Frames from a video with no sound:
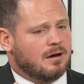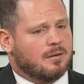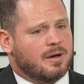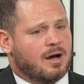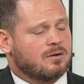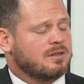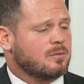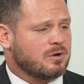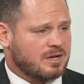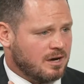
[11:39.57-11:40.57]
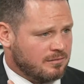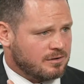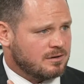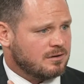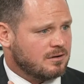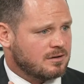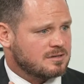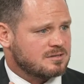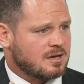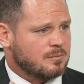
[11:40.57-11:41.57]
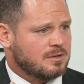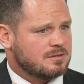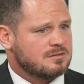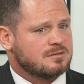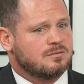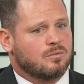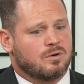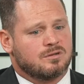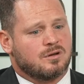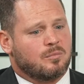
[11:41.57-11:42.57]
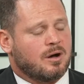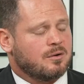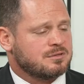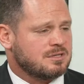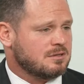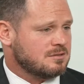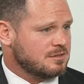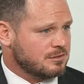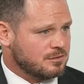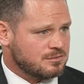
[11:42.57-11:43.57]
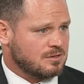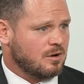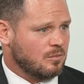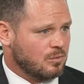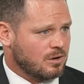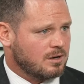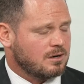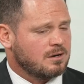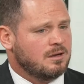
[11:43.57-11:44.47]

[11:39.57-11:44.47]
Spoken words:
How can they recover on assignments? What is our policy on zeros and homework?